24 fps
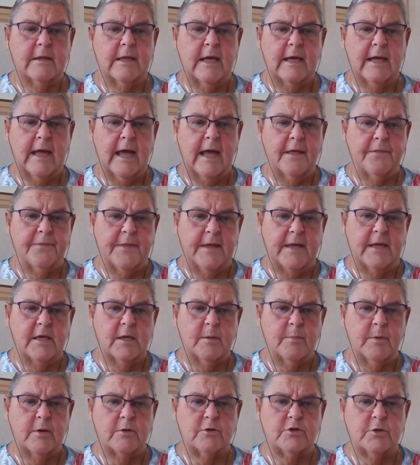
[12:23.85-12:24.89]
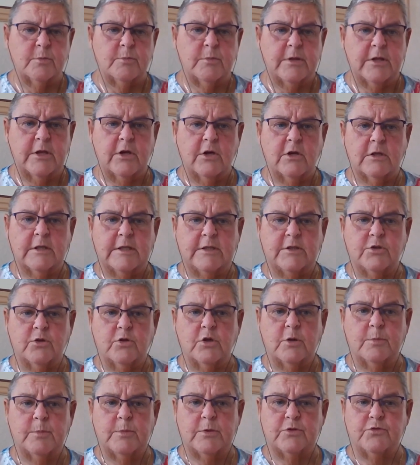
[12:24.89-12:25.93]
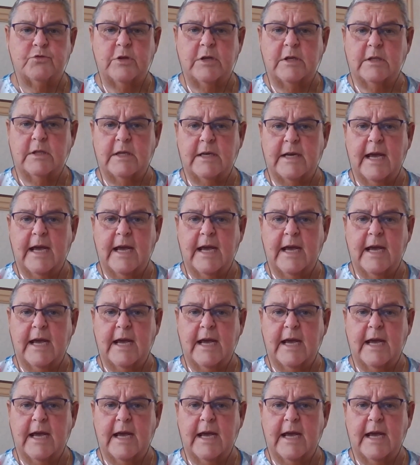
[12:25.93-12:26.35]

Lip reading: I think about some of the early tournaments really,